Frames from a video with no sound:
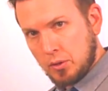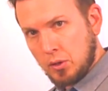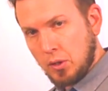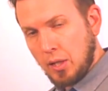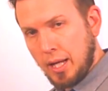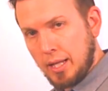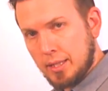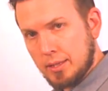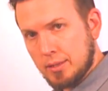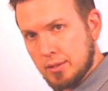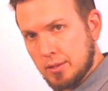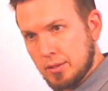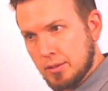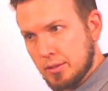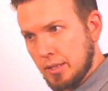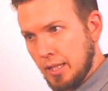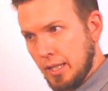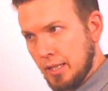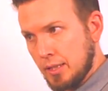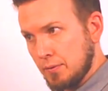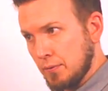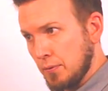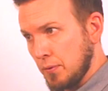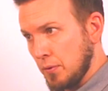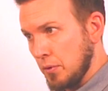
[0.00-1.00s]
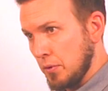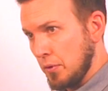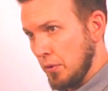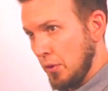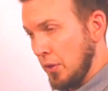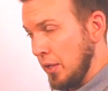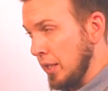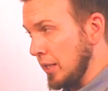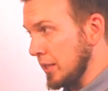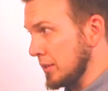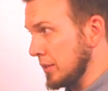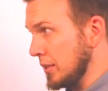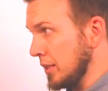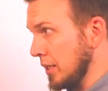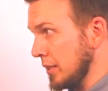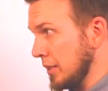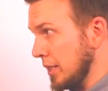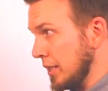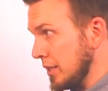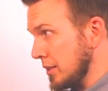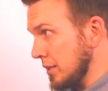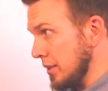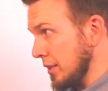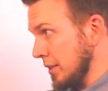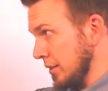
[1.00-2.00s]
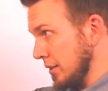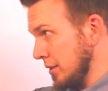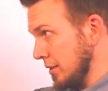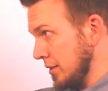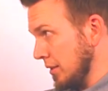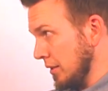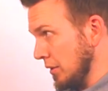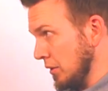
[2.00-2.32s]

glasses that's for things in the distance,